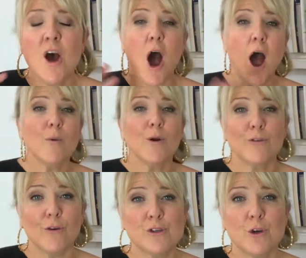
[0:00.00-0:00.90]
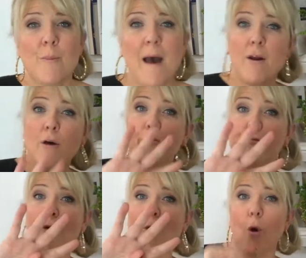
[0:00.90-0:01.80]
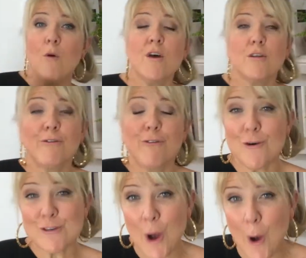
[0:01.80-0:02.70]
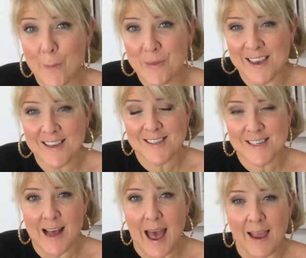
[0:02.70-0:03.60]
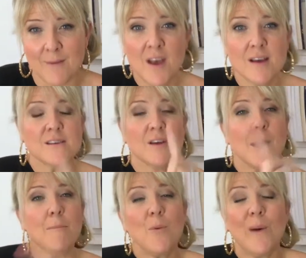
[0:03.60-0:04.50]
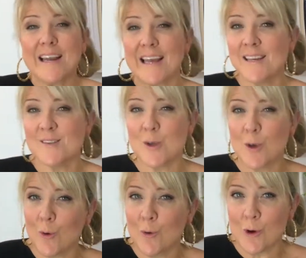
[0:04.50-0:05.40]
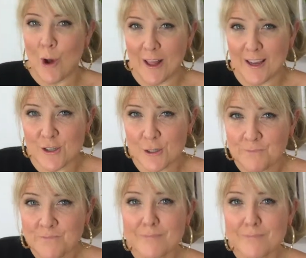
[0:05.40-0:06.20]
I want to talk to you about four, the four top things today. So number one is your knowledge.